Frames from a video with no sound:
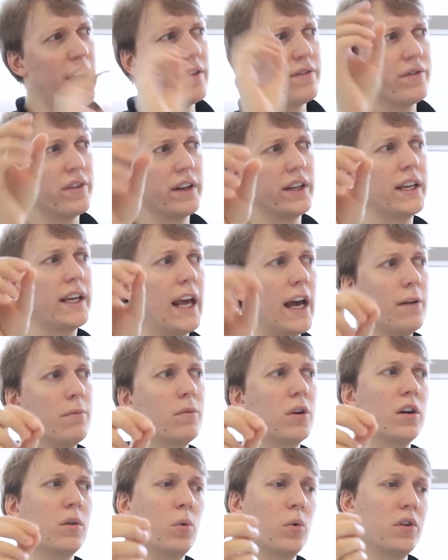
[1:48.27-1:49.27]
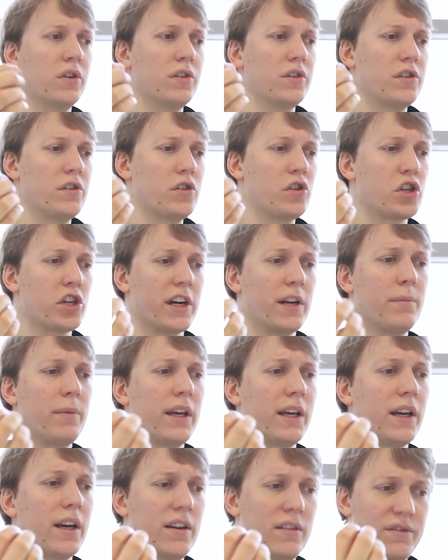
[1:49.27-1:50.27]
every camera was
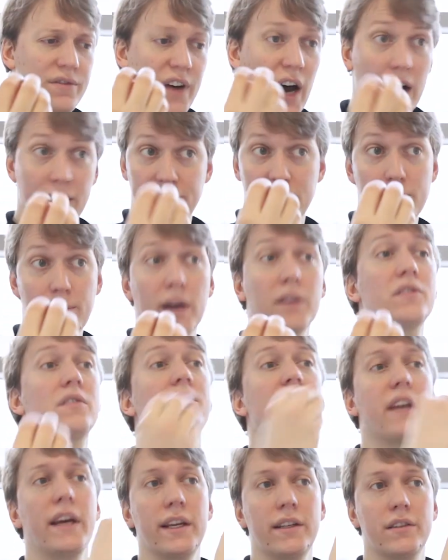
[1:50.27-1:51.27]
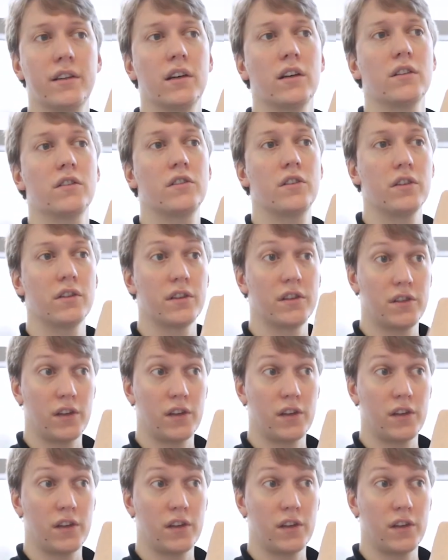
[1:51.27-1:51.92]
streaming a vast amount of data to the